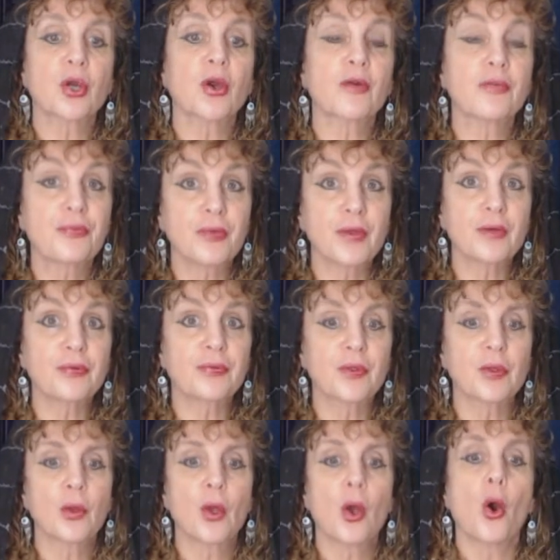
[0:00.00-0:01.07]
her
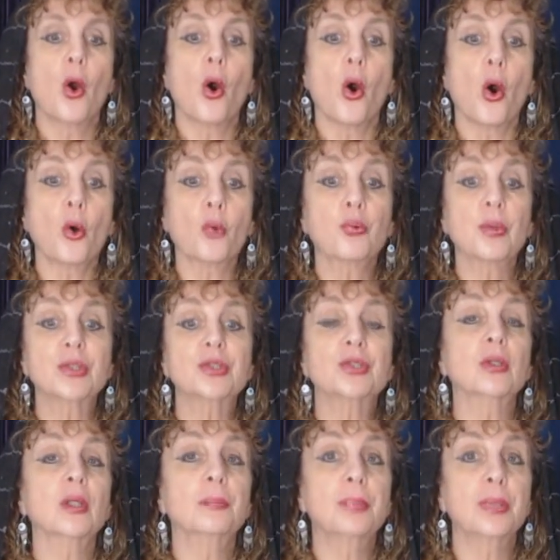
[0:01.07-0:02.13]
fifth
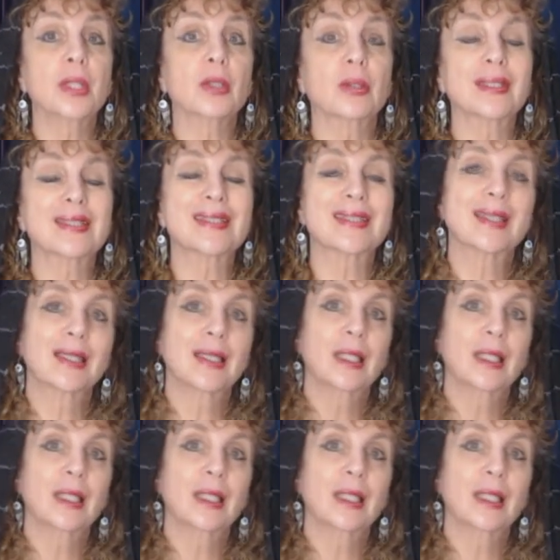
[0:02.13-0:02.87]
original appearance